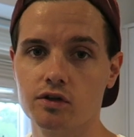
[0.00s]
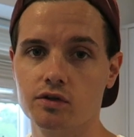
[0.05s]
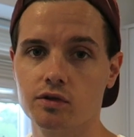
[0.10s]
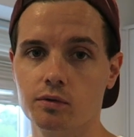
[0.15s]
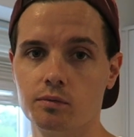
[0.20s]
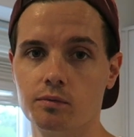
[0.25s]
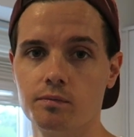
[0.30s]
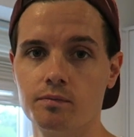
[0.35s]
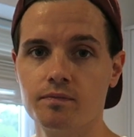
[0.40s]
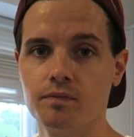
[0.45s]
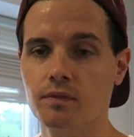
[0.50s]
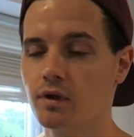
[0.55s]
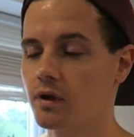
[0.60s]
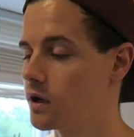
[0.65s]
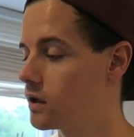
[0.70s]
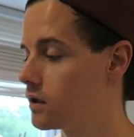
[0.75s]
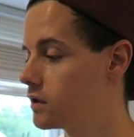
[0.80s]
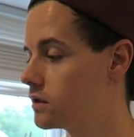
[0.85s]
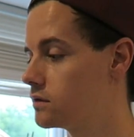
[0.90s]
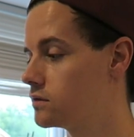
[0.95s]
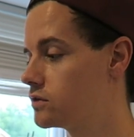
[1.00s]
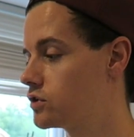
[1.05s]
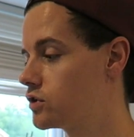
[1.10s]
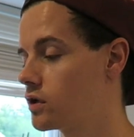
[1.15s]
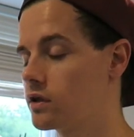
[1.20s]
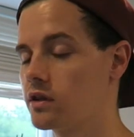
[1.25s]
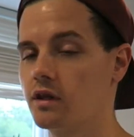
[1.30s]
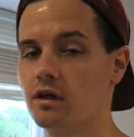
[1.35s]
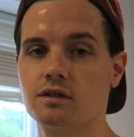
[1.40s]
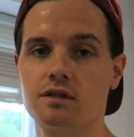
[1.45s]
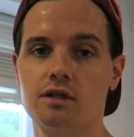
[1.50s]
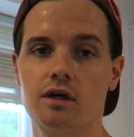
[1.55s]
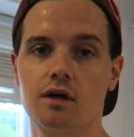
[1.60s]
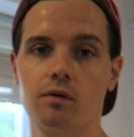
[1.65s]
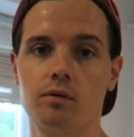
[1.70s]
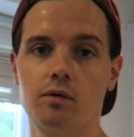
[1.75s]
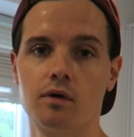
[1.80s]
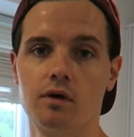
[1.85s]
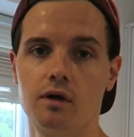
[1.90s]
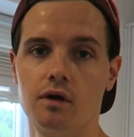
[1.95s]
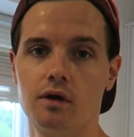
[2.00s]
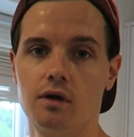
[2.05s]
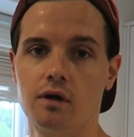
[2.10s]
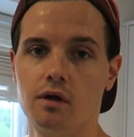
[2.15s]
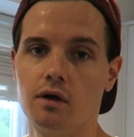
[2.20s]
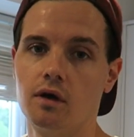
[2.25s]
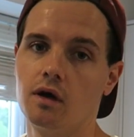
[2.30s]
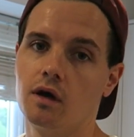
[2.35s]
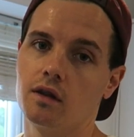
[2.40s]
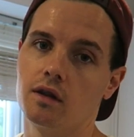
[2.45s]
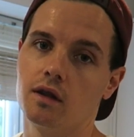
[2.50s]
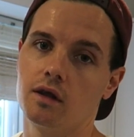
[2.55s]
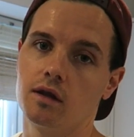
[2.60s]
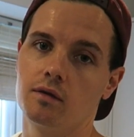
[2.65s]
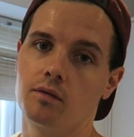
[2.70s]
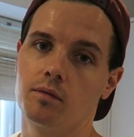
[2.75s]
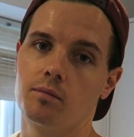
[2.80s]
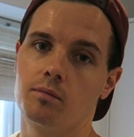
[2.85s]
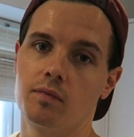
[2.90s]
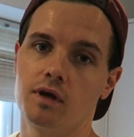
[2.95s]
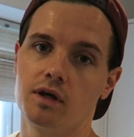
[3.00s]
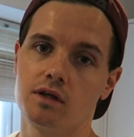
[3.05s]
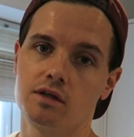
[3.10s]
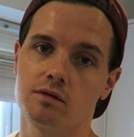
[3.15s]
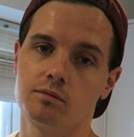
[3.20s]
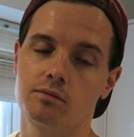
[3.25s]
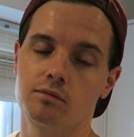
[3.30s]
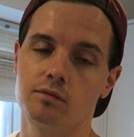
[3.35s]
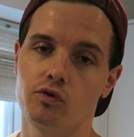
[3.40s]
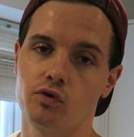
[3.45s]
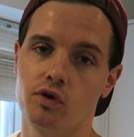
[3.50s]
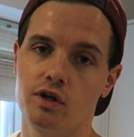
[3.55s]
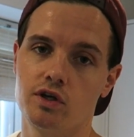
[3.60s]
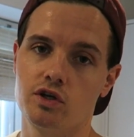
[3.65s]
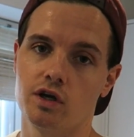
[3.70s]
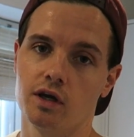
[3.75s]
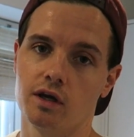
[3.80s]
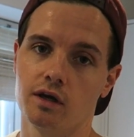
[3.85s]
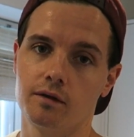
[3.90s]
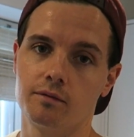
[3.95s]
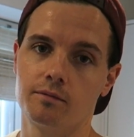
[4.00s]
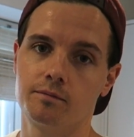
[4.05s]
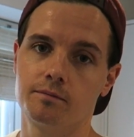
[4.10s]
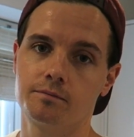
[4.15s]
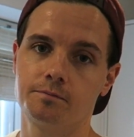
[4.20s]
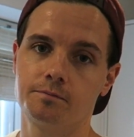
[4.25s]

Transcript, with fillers: So I'm going to chug this now and then make some Greek chicken.